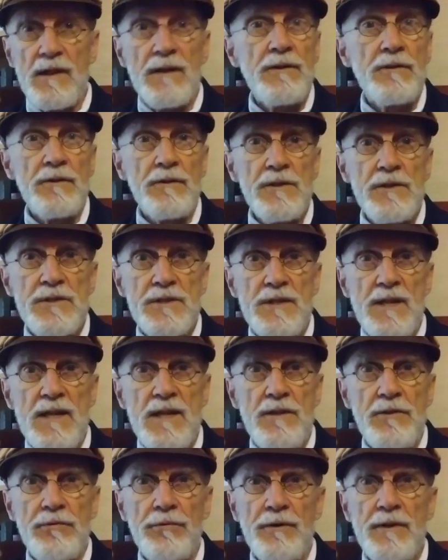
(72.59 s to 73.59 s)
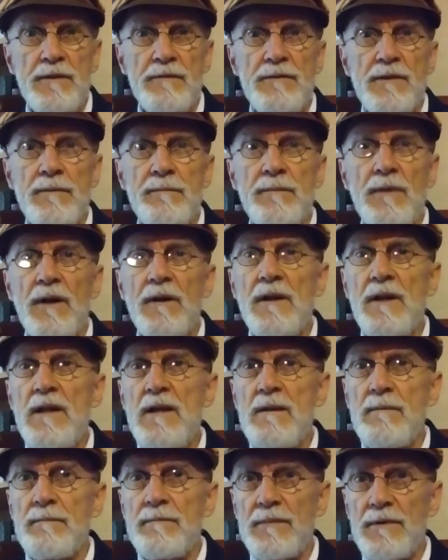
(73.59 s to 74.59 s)
and to this day 3 of them are
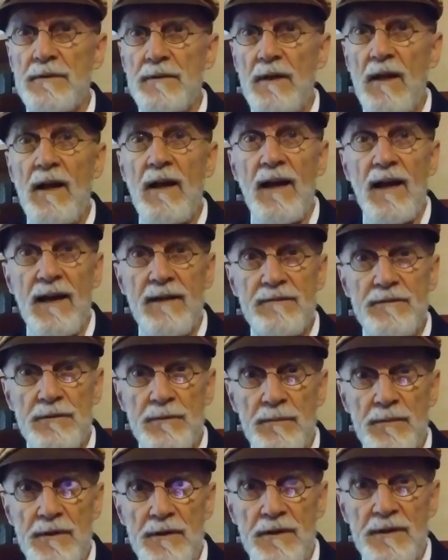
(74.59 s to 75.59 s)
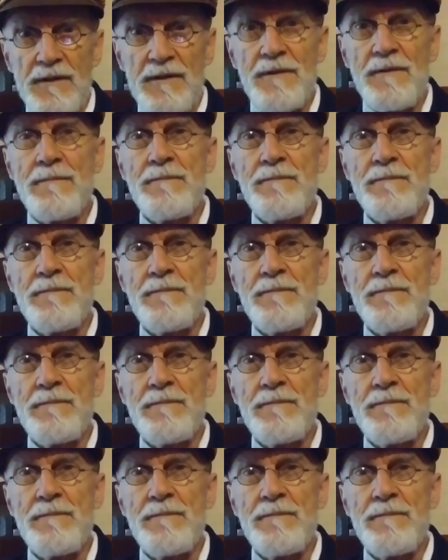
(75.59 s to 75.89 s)
named after me.